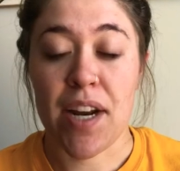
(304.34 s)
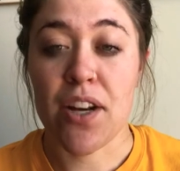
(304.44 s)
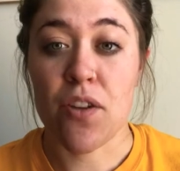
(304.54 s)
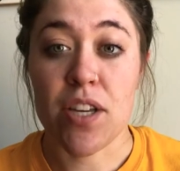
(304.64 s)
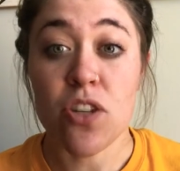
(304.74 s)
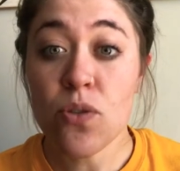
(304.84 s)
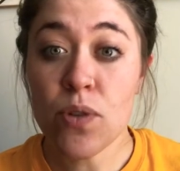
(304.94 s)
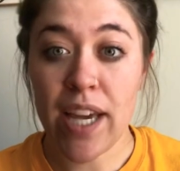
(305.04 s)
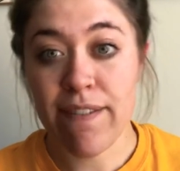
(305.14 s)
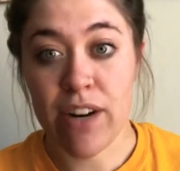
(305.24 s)
I know that you
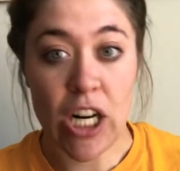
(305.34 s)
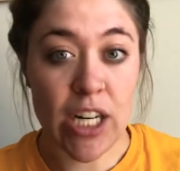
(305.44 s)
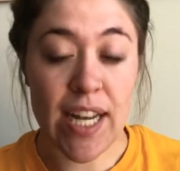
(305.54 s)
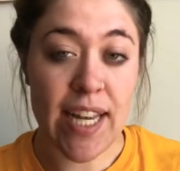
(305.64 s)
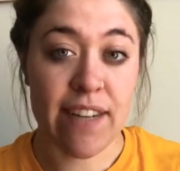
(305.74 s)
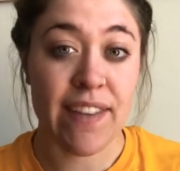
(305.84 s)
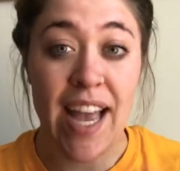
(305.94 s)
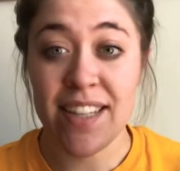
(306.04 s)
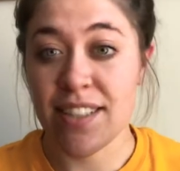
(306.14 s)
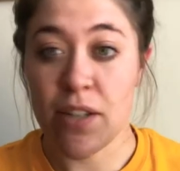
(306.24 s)
gave her, and if
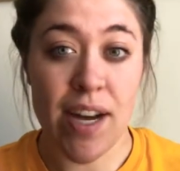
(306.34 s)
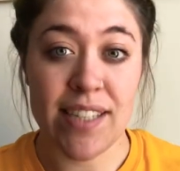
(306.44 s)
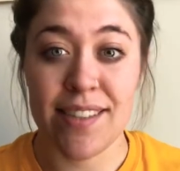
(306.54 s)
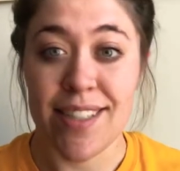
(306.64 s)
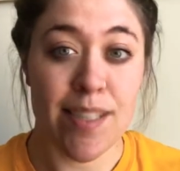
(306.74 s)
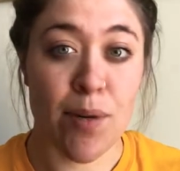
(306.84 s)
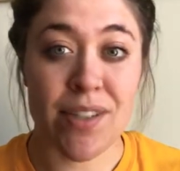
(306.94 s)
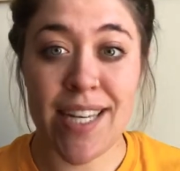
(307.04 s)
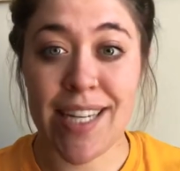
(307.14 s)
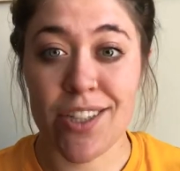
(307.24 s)
Cassio has
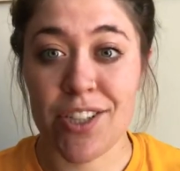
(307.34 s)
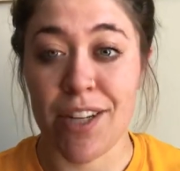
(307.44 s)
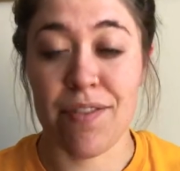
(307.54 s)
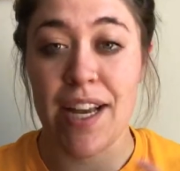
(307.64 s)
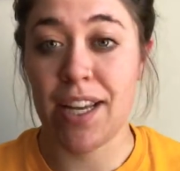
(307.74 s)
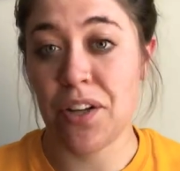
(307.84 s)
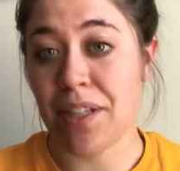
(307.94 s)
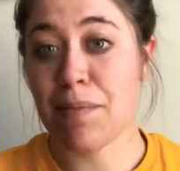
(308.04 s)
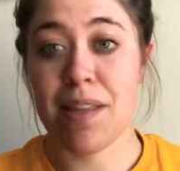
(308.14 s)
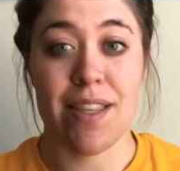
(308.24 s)
Desdemona's handkerchief, that can
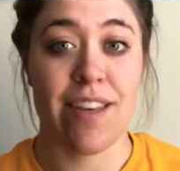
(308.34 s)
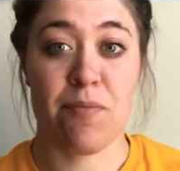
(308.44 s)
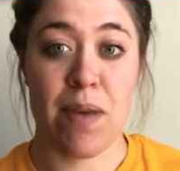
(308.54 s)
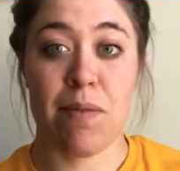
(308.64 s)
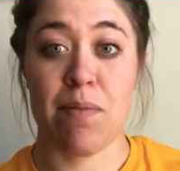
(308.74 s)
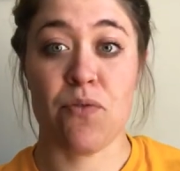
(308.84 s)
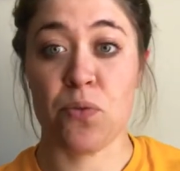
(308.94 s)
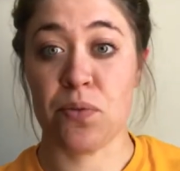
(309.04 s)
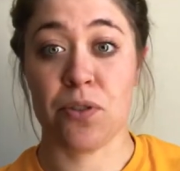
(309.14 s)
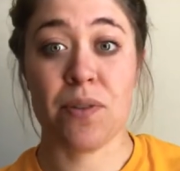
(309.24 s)
only mean that they've maybe been
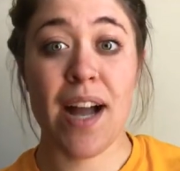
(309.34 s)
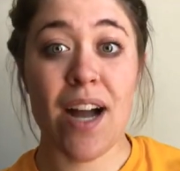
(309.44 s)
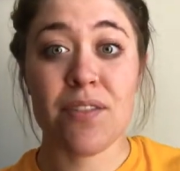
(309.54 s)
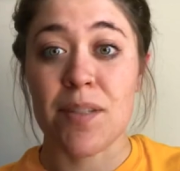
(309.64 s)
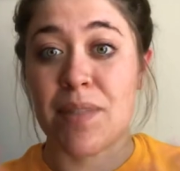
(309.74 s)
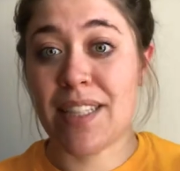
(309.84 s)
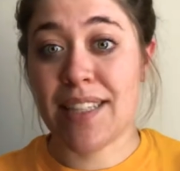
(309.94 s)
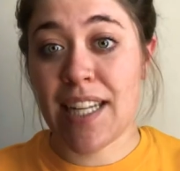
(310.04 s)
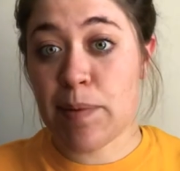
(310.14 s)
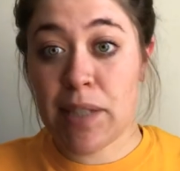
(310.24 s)
fooling around, something like
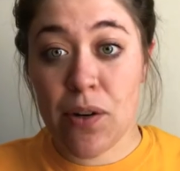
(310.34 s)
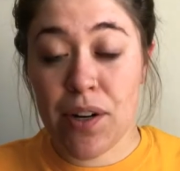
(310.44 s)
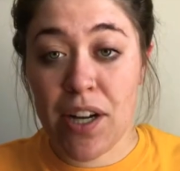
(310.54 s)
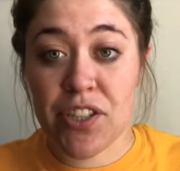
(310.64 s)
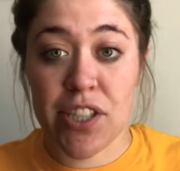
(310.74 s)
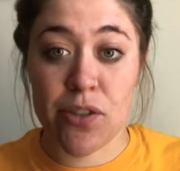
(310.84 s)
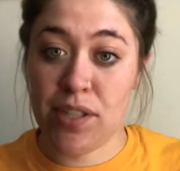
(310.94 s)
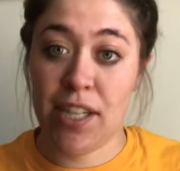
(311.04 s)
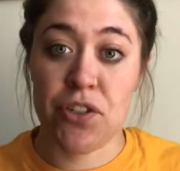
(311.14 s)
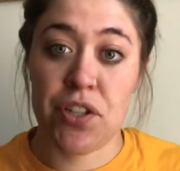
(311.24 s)
that's been going on, she's
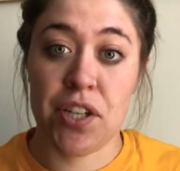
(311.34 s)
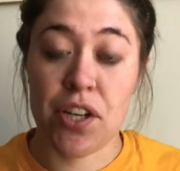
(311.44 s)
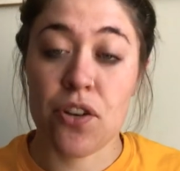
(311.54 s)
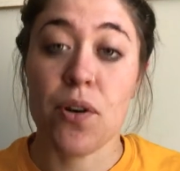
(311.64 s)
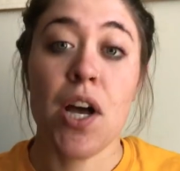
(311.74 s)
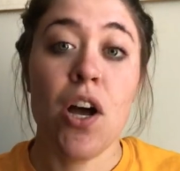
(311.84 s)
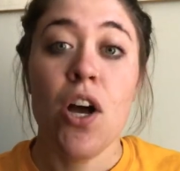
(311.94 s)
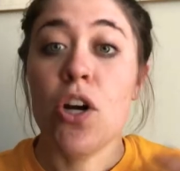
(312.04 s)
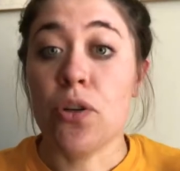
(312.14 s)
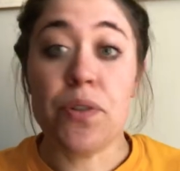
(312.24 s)
losing interest in you,
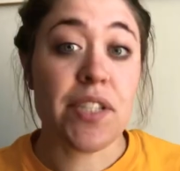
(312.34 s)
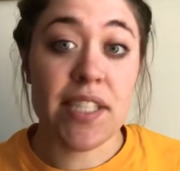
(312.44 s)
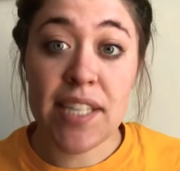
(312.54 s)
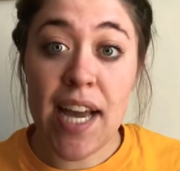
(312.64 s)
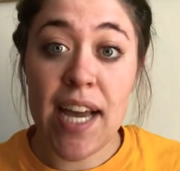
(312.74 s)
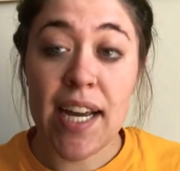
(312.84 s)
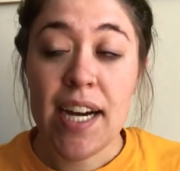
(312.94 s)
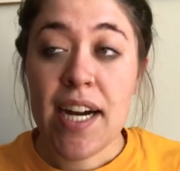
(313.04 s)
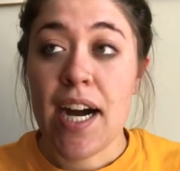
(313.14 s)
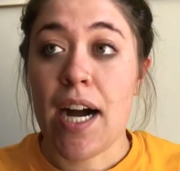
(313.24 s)
who's to say.
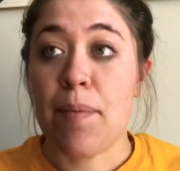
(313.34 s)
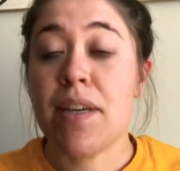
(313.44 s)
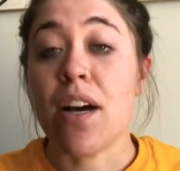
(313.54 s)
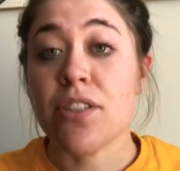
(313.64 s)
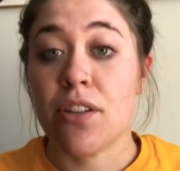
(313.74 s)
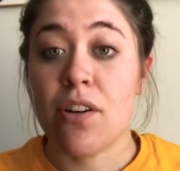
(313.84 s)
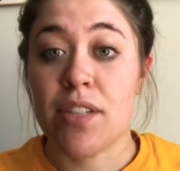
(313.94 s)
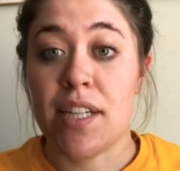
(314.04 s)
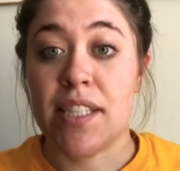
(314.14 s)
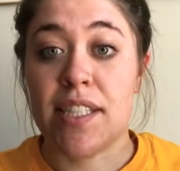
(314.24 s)
He also goes
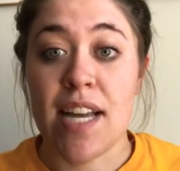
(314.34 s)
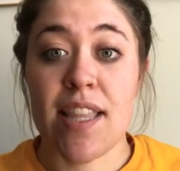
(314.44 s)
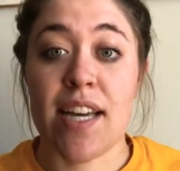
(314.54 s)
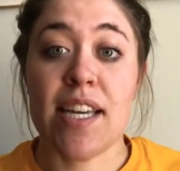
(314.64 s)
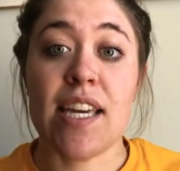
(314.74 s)
on to say that